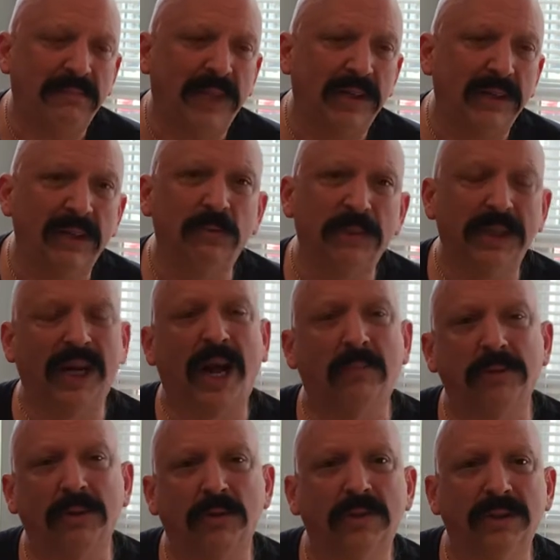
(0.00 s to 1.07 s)
gives me an
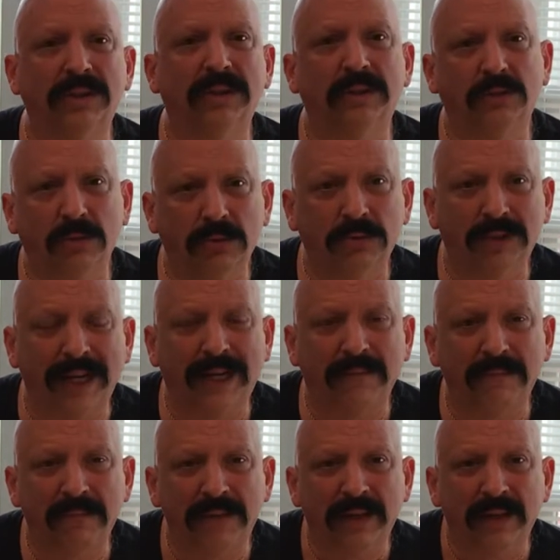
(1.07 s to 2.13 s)
opportunity to do that.
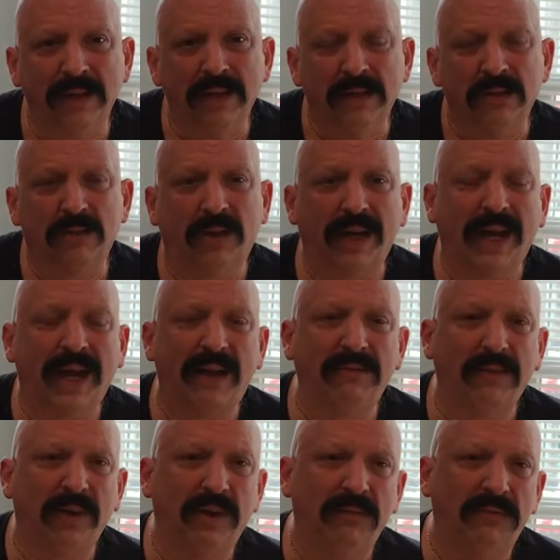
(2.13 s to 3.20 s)
So I
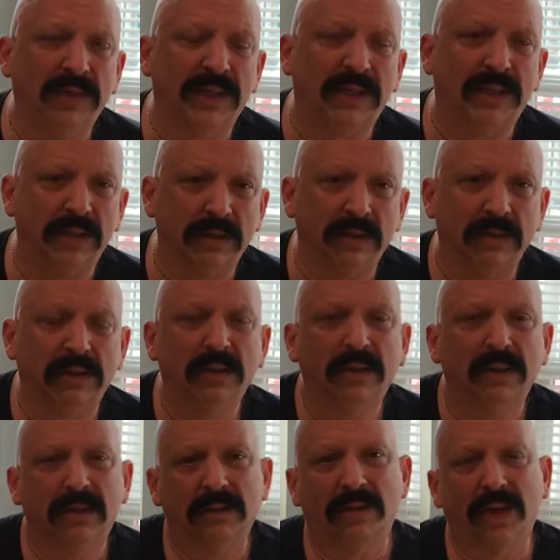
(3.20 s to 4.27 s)
have Vic here
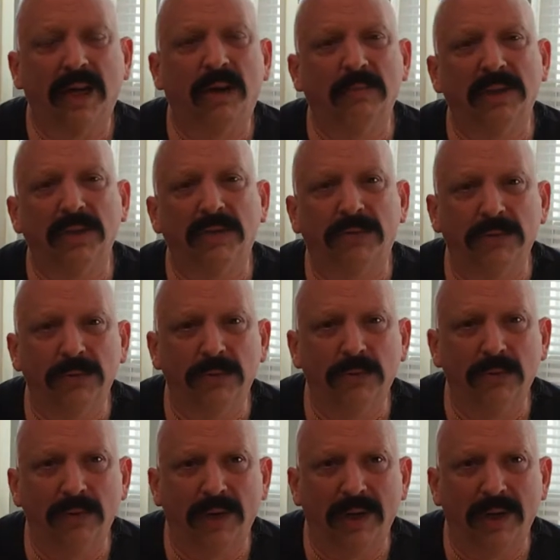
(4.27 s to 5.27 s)
to help me through